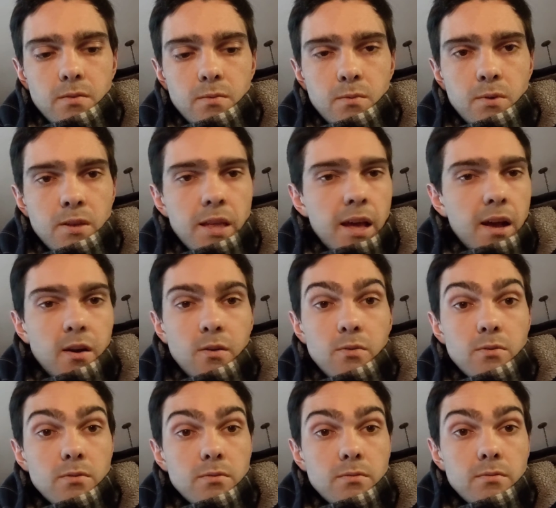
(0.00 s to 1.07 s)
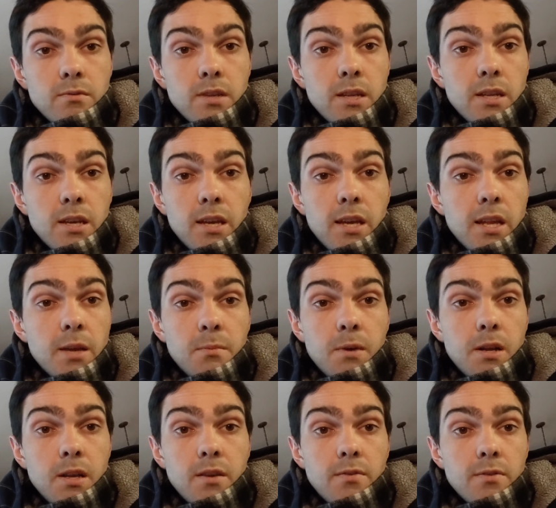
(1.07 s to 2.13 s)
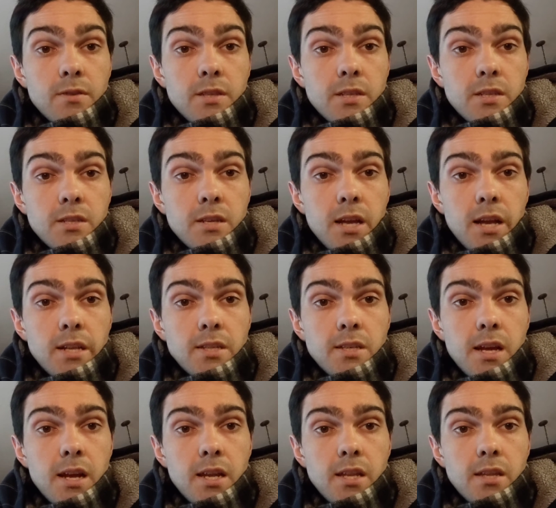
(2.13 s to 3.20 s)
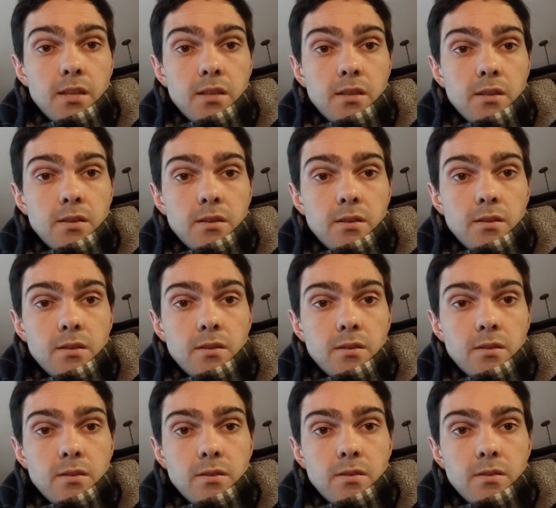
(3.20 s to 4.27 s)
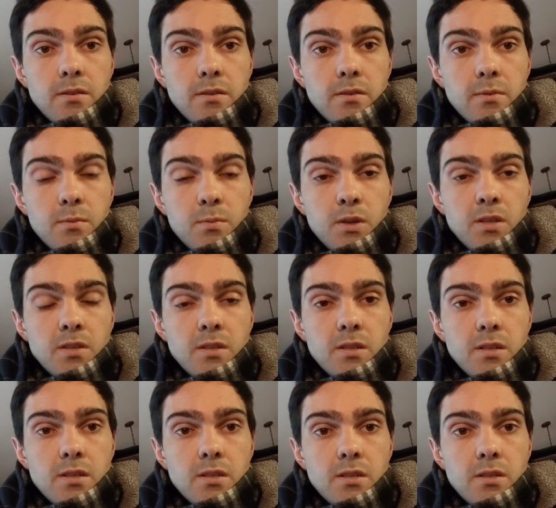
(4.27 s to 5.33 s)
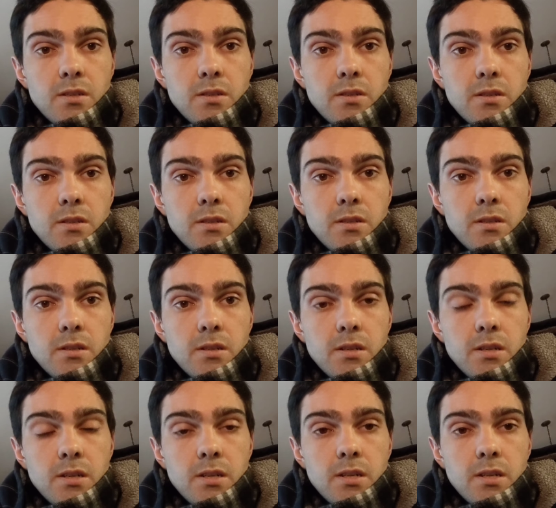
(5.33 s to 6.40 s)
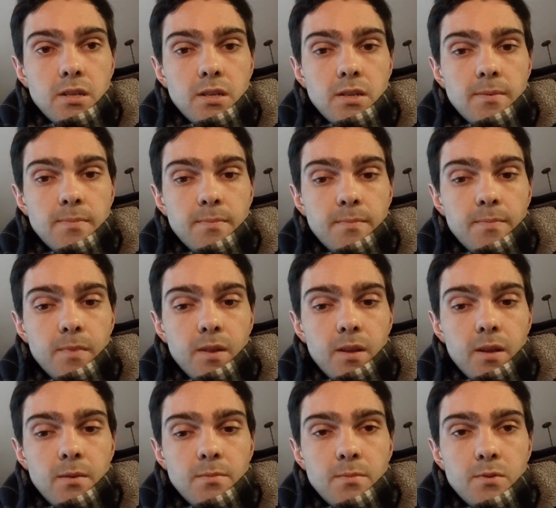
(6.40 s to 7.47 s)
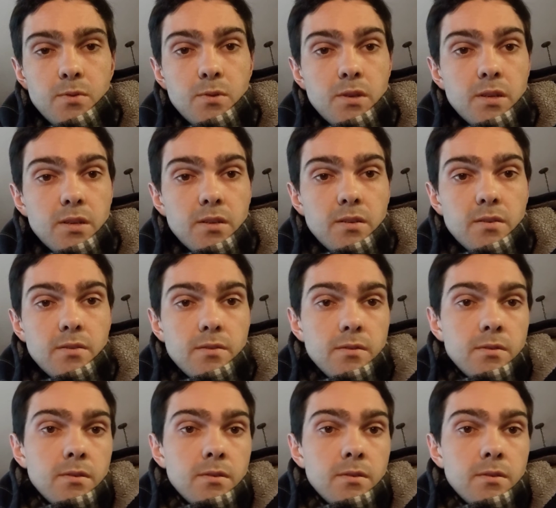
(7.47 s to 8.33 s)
without needing any money from the design side of the business. Uh, I'm doing